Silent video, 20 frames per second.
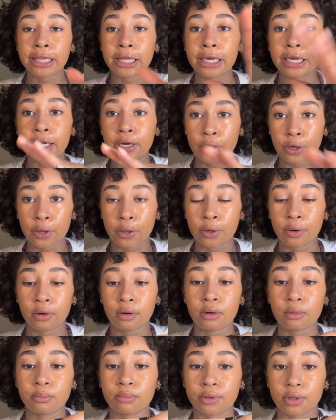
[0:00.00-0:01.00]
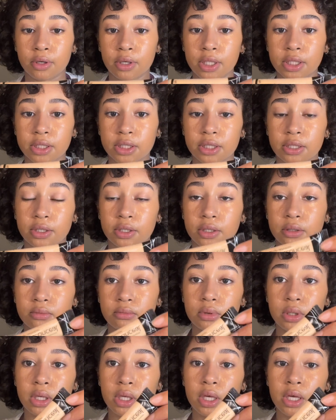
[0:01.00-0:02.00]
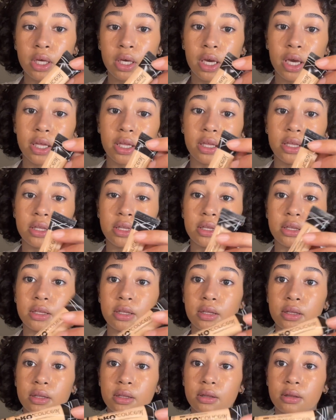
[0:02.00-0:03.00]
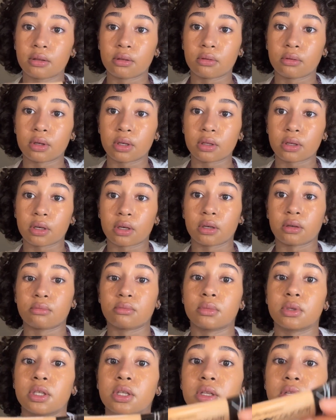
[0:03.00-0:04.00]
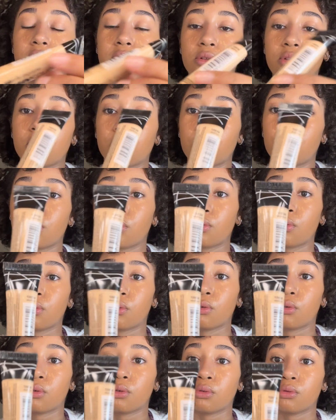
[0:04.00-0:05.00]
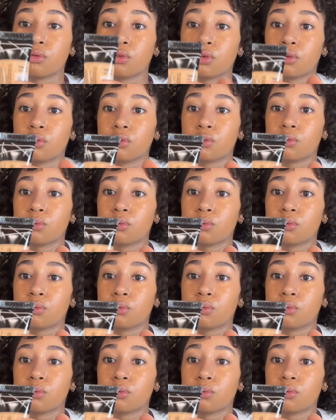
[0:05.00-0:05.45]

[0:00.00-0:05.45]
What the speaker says: Girl Pro Concealer, and it's like, damn, this is the cool nude